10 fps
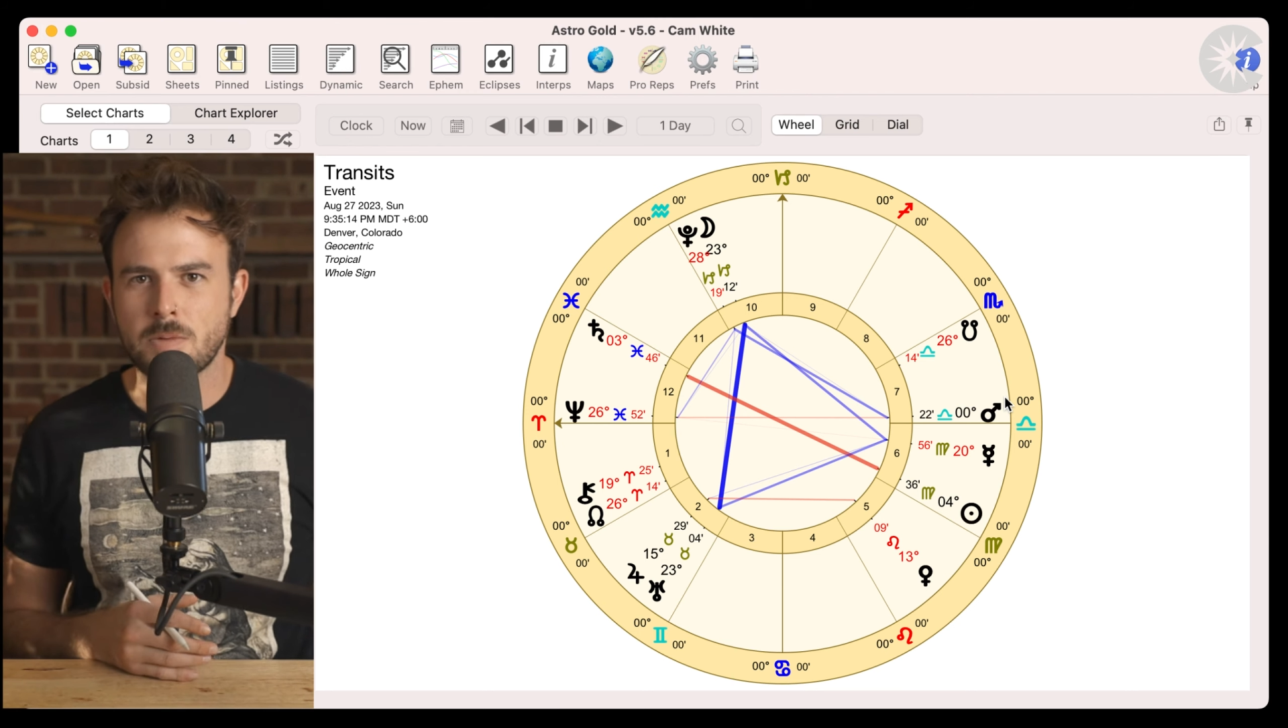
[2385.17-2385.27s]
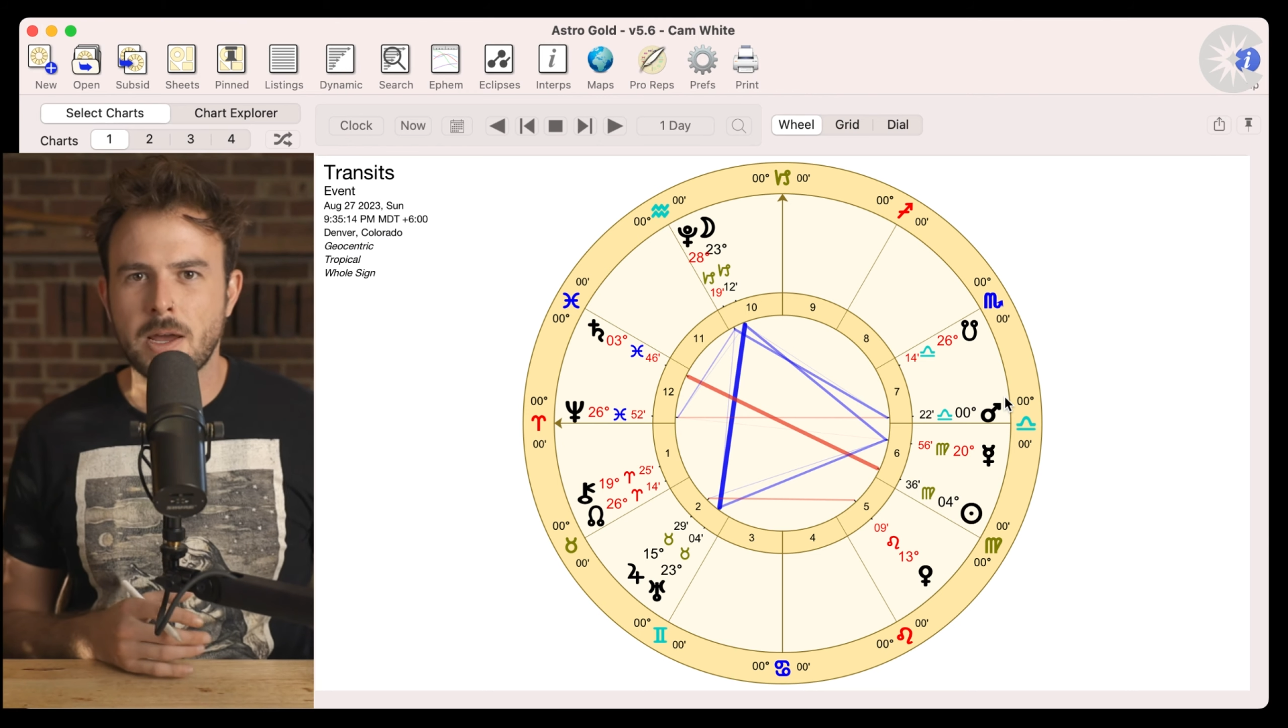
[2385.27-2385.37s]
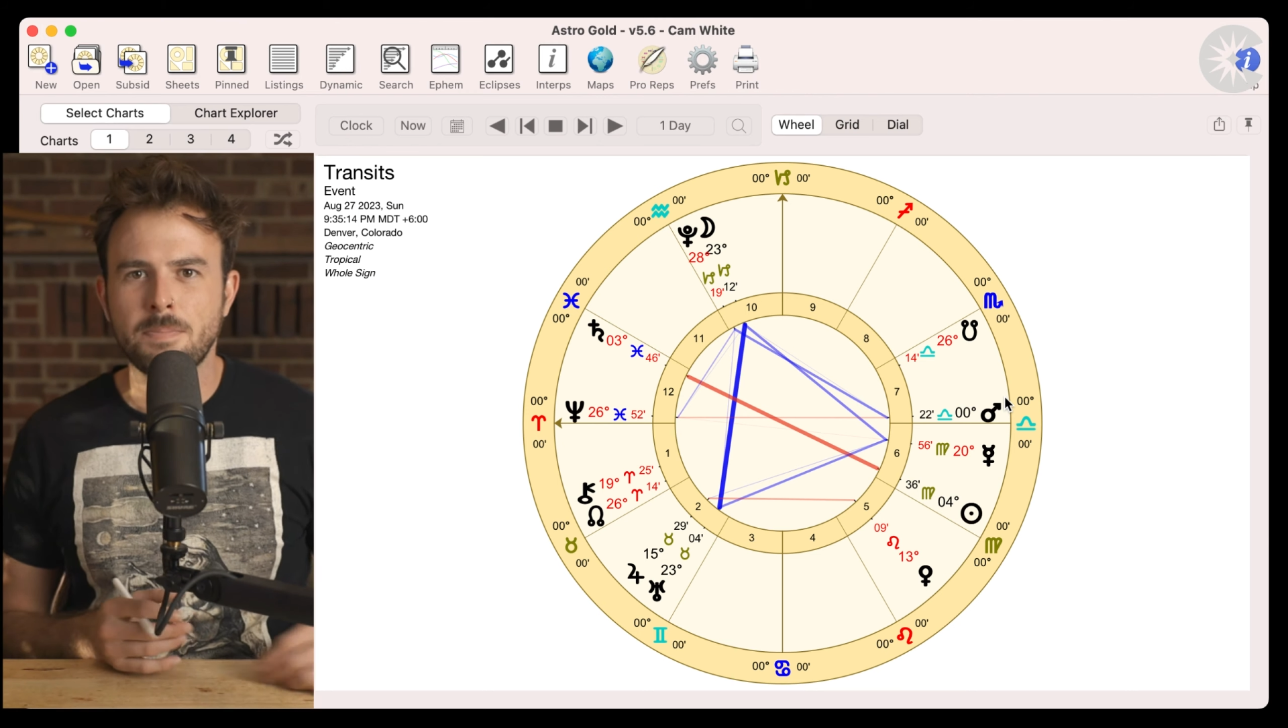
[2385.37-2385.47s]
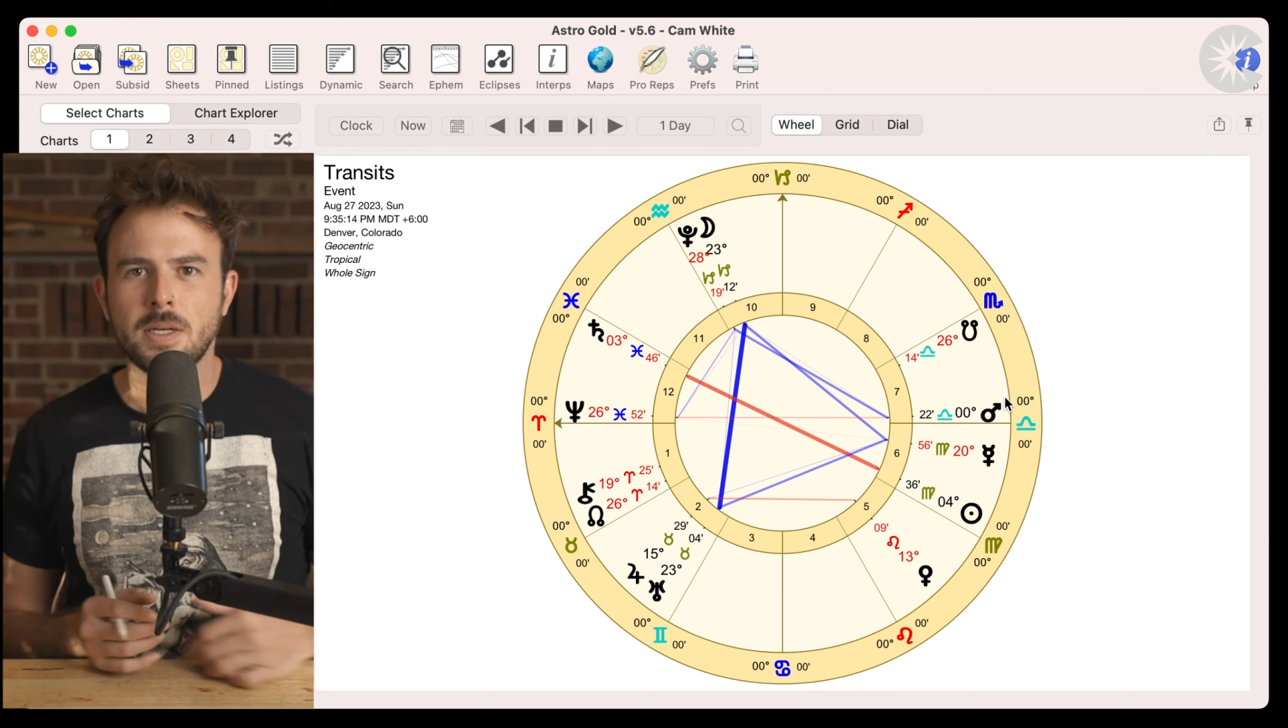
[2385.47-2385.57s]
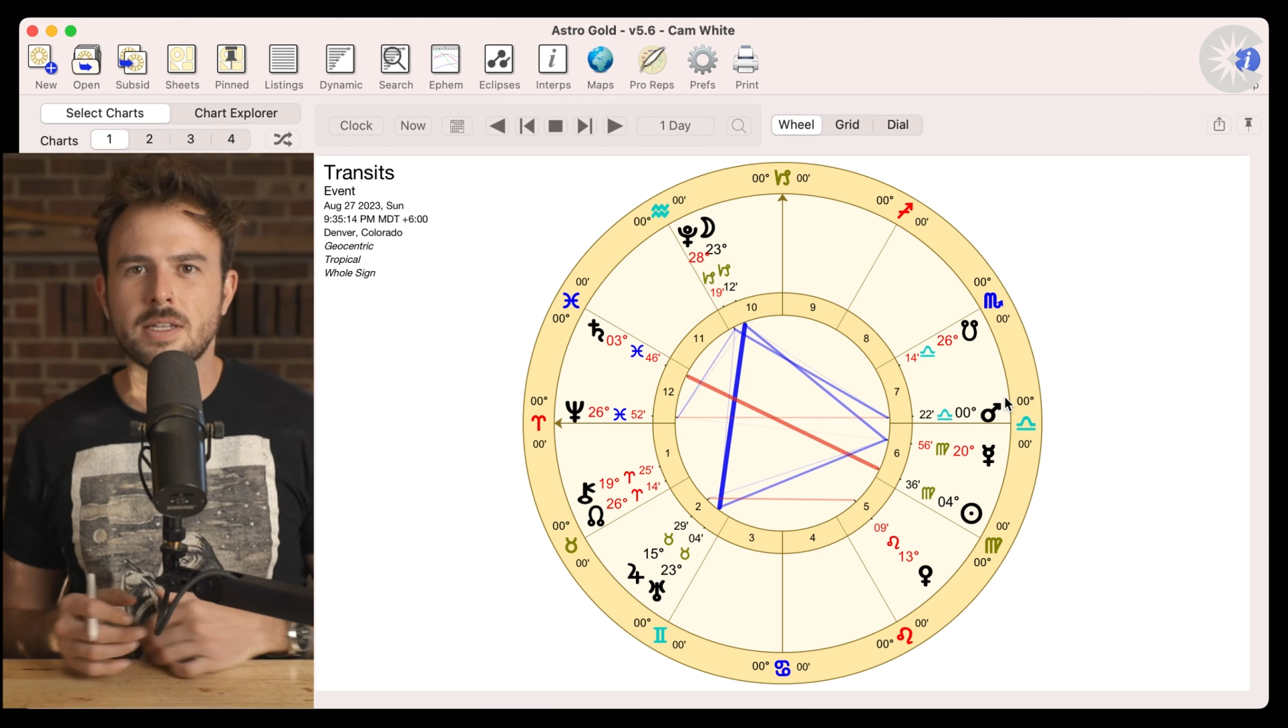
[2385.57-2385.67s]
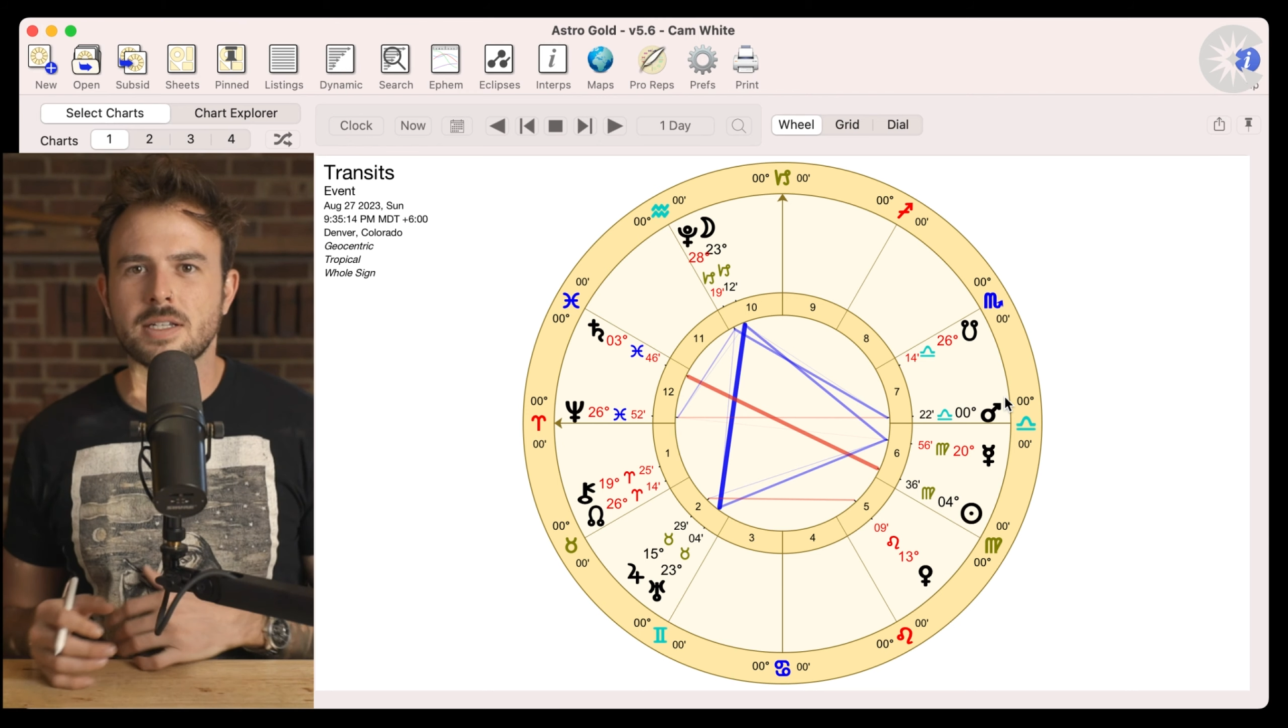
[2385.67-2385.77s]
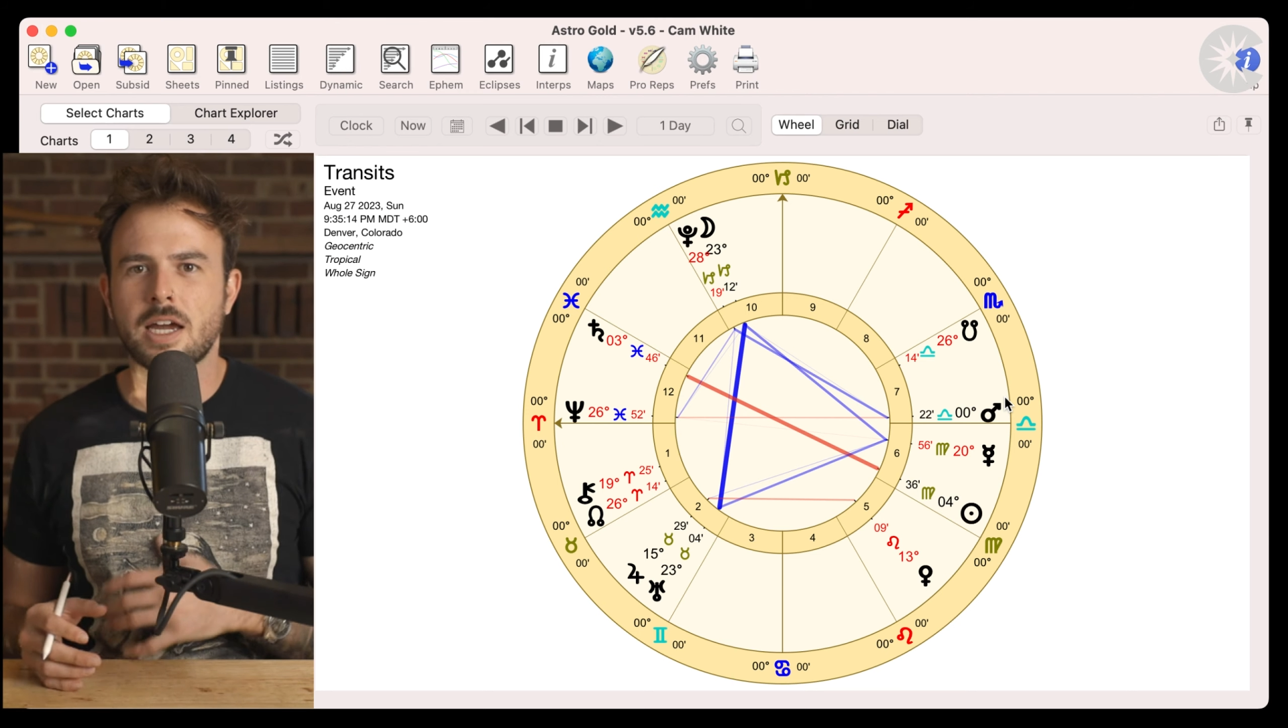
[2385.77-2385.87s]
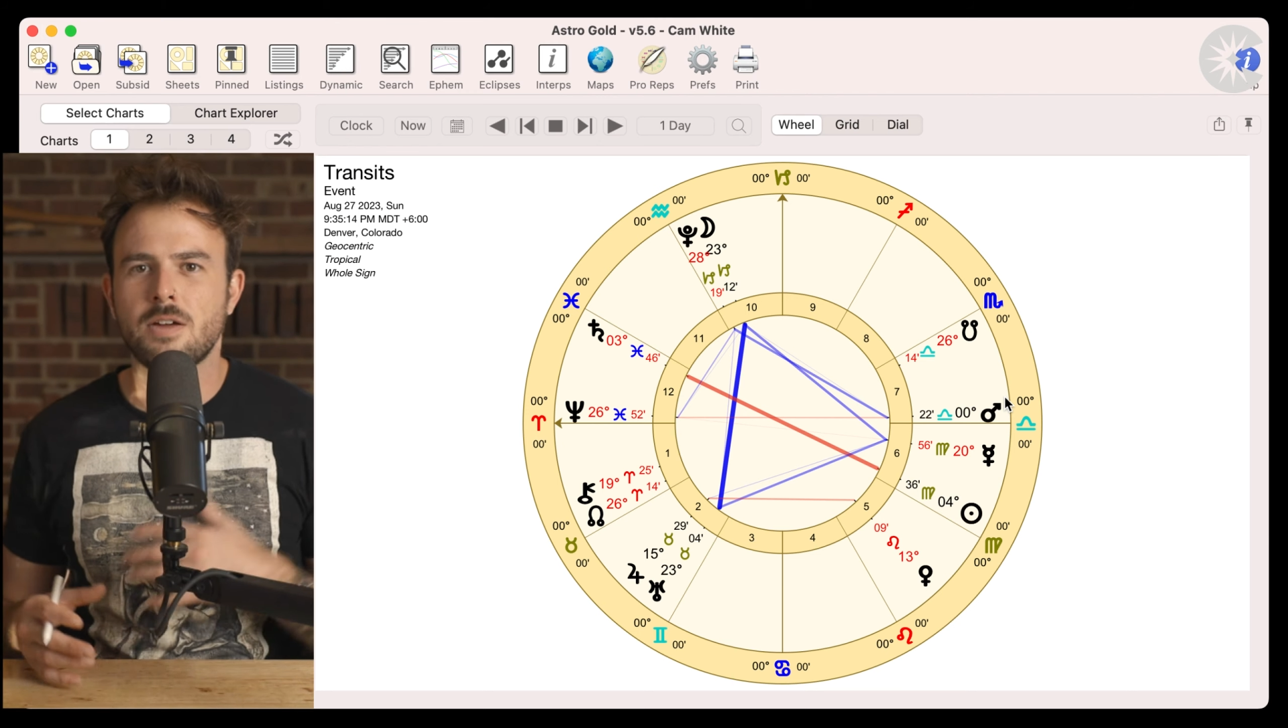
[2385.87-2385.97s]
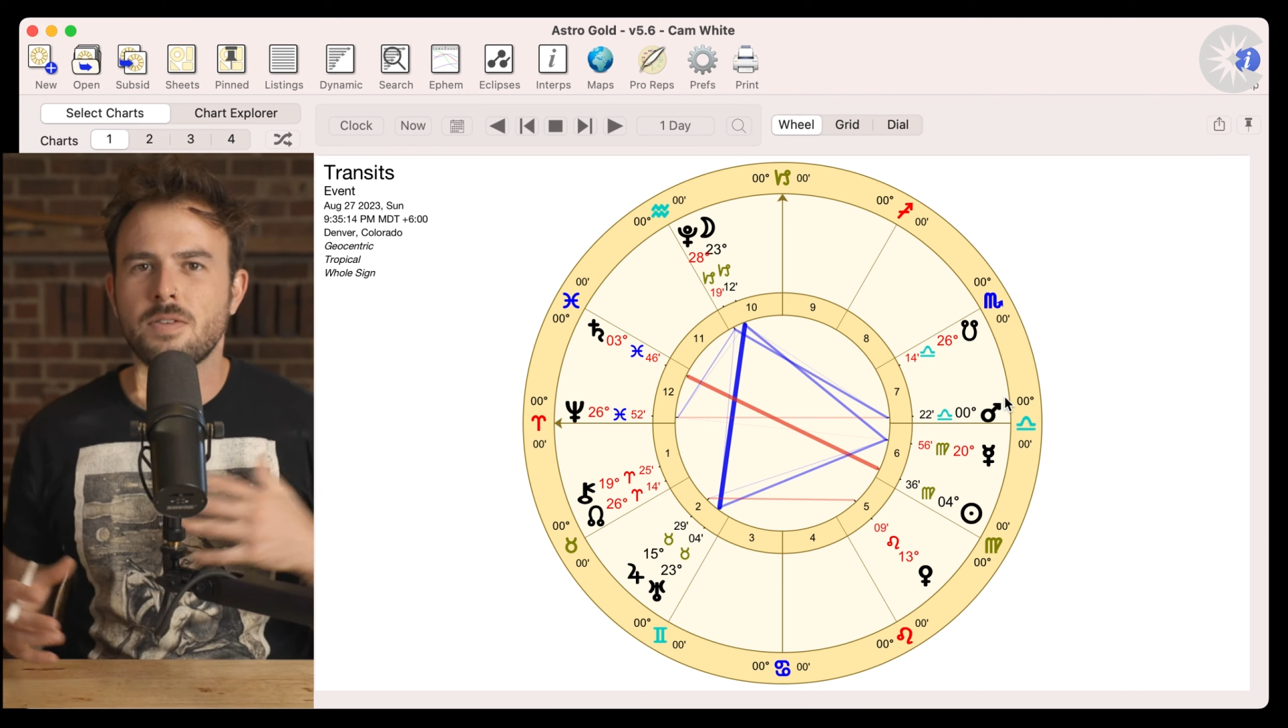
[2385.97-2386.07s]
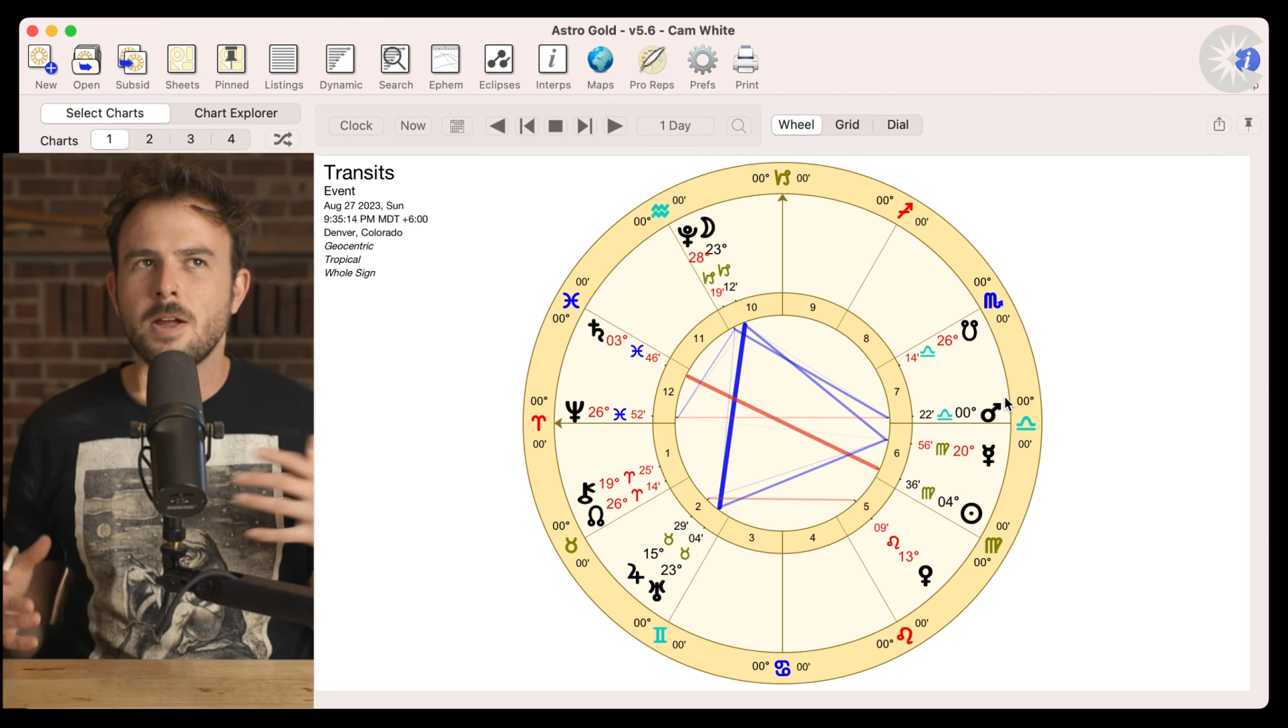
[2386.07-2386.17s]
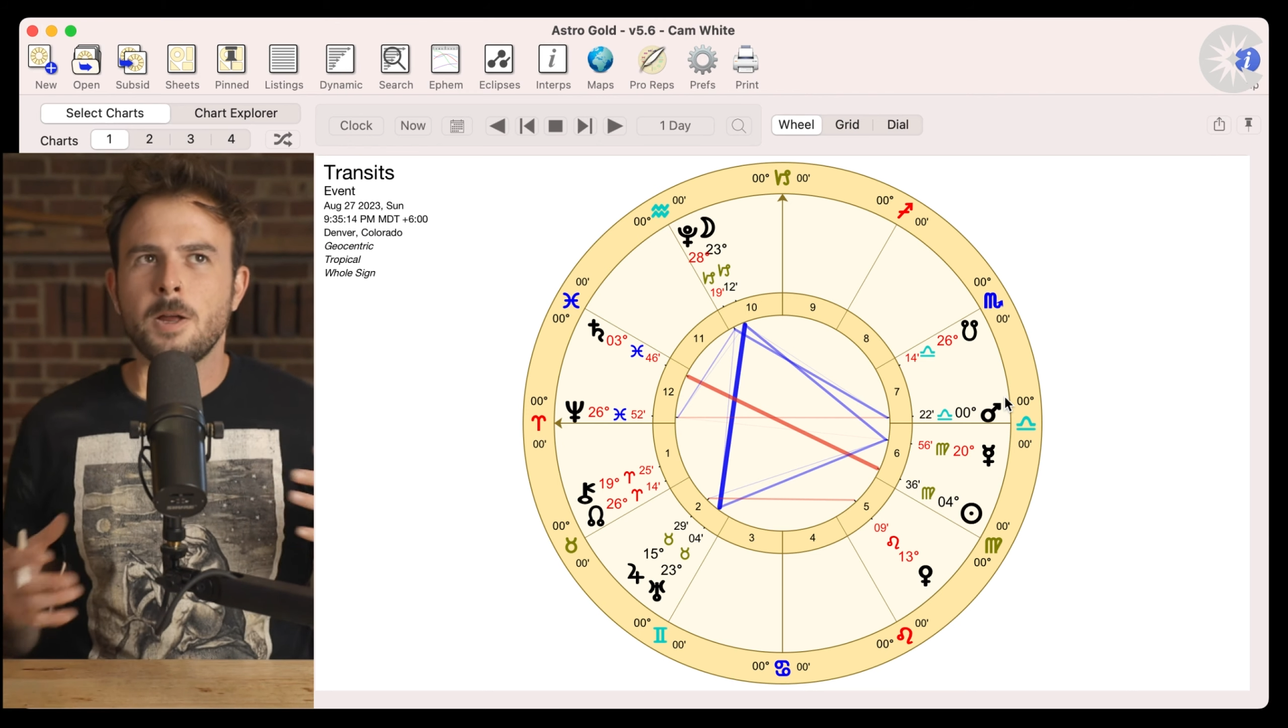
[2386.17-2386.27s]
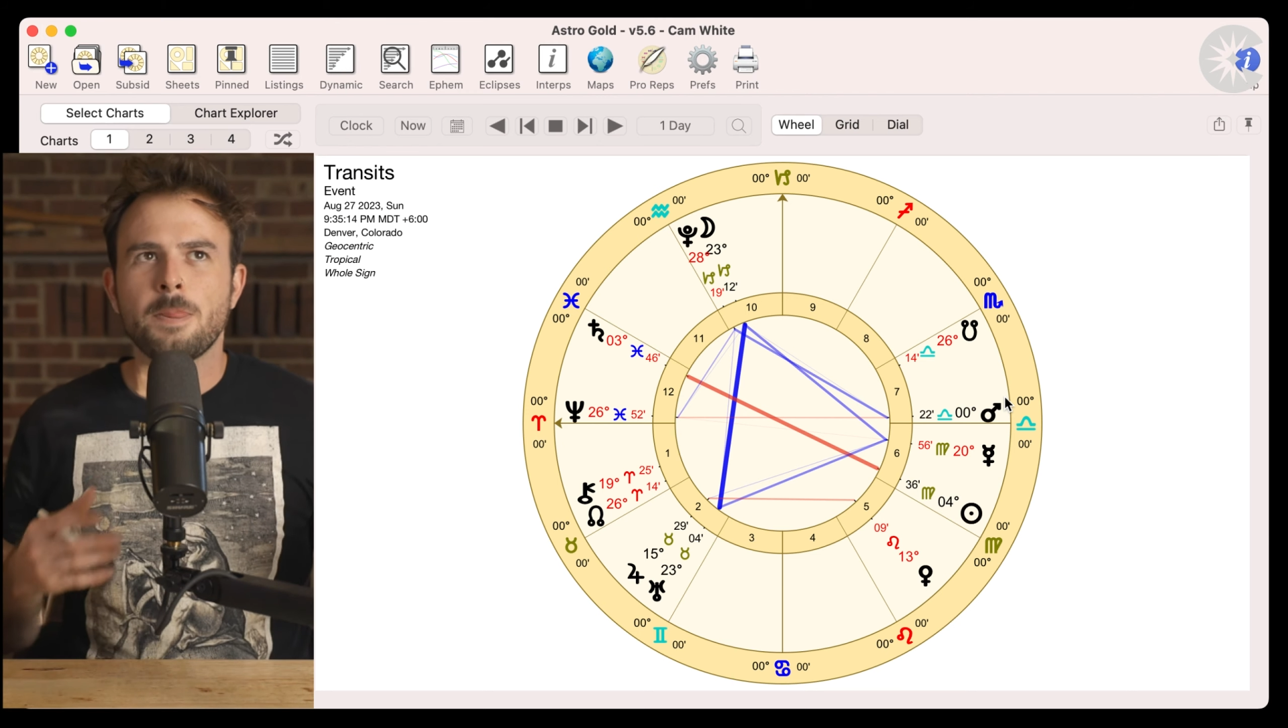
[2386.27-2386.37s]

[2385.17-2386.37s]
There might be this kind of